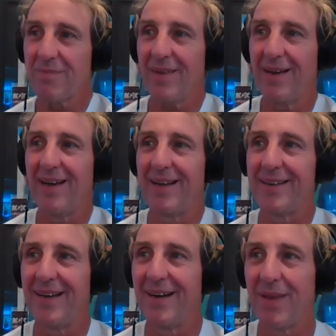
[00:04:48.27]
and
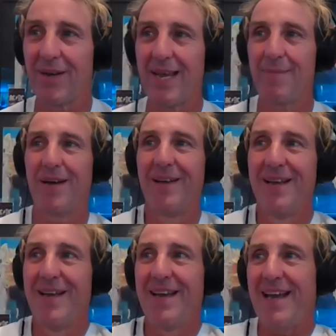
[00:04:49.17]
uh, came out,
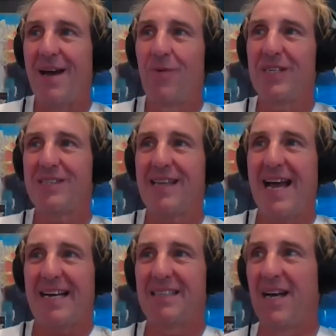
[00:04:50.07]
and we
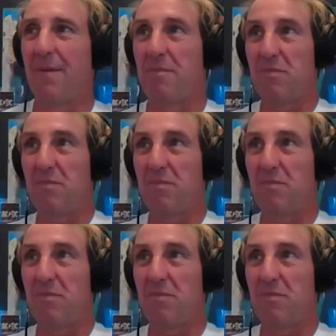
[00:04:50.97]
stacked up